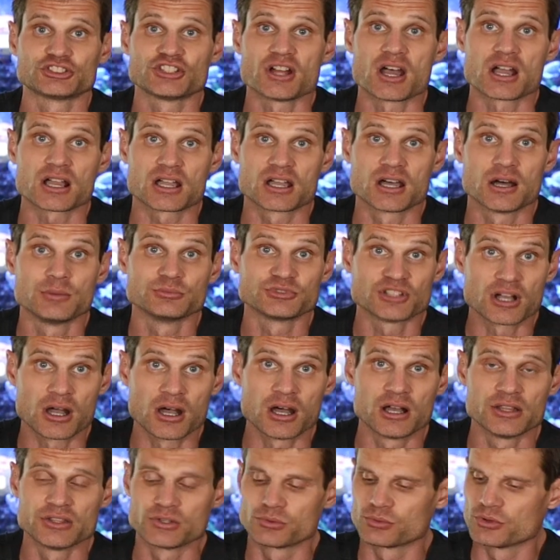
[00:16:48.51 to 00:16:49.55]
stock comes
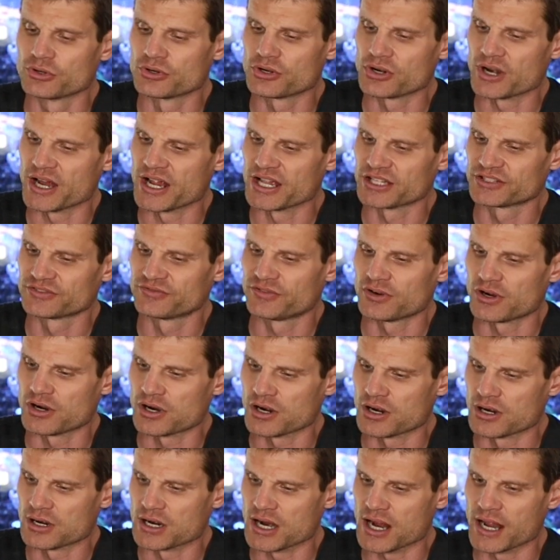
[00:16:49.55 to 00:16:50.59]
on the Ruger
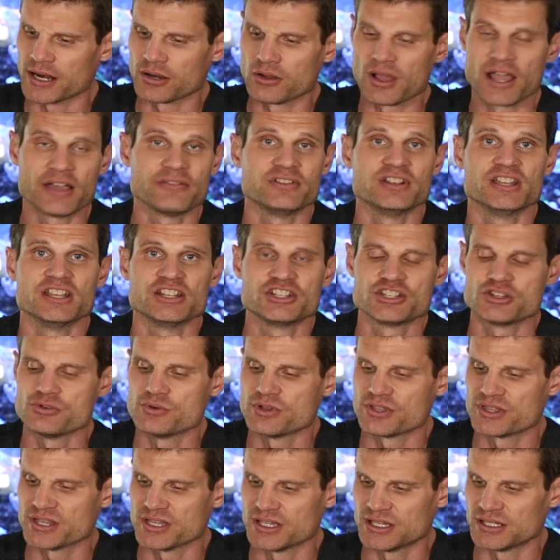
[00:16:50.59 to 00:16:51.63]
SFAR. I don't have an issue
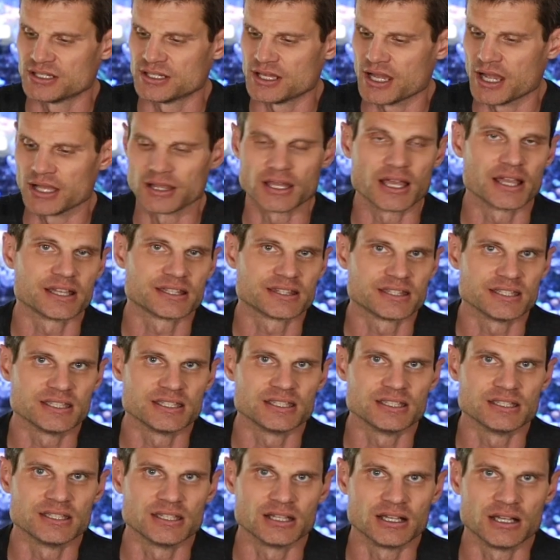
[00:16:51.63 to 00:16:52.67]
with it. I like
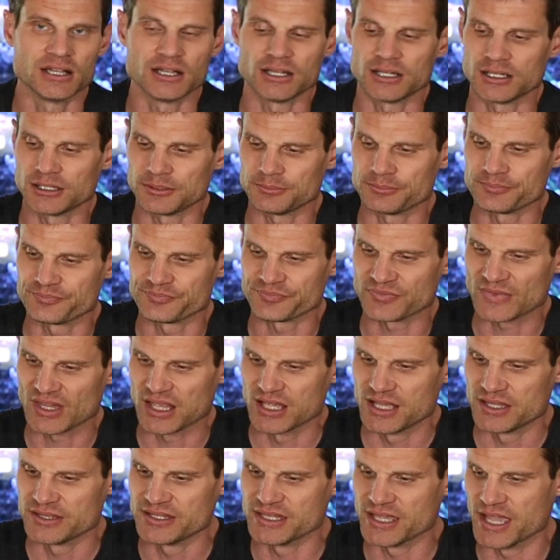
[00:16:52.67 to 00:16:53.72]
the
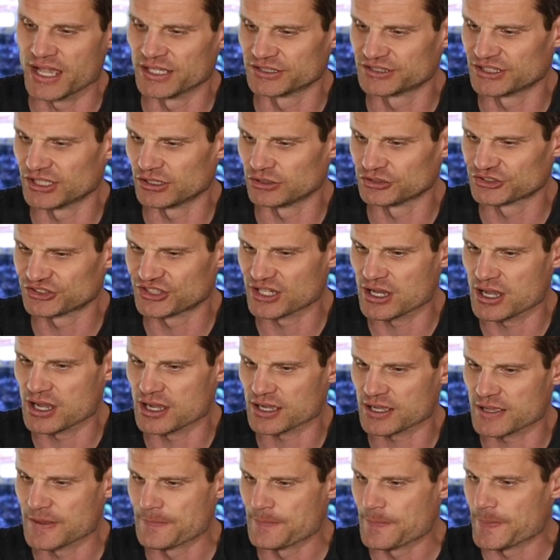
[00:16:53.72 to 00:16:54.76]
SL
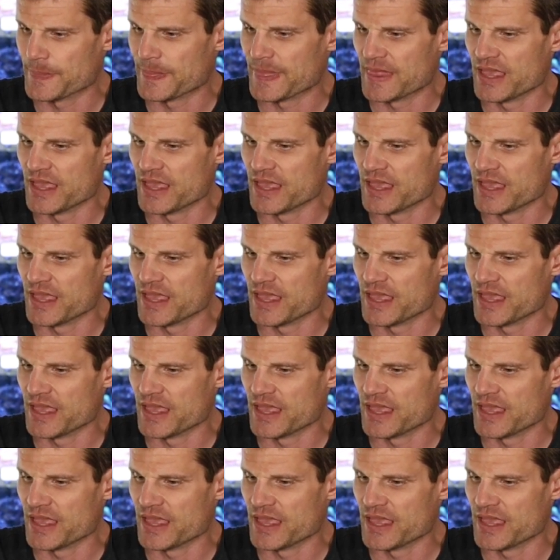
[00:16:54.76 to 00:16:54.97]
stock.